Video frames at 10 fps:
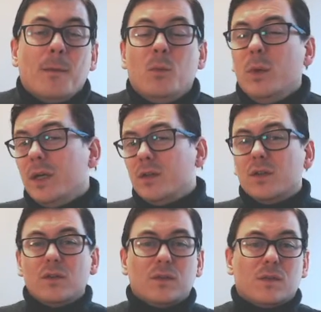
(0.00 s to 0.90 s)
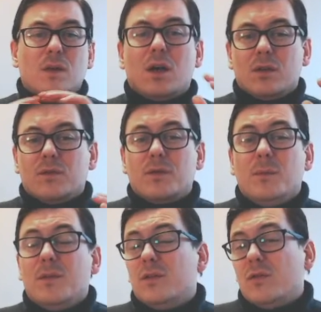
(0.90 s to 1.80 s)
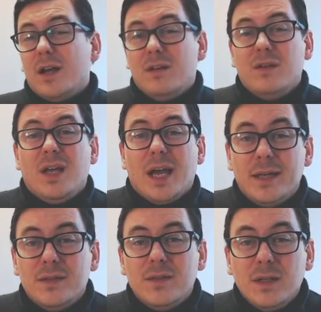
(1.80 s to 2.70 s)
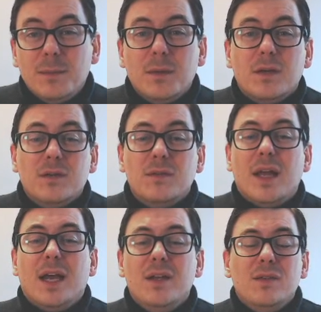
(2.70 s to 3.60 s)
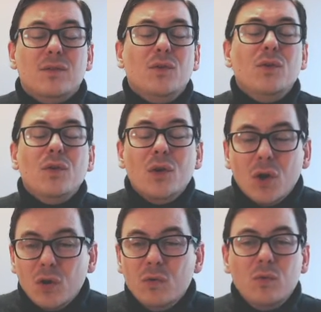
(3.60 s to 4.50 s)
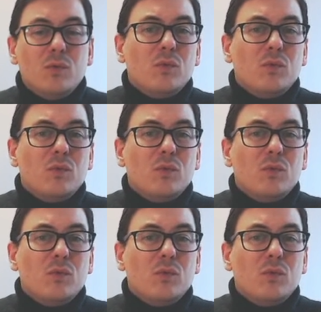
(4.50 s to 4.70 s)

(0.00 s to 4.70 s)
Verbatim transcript: We can just start from the strategy AC because there is no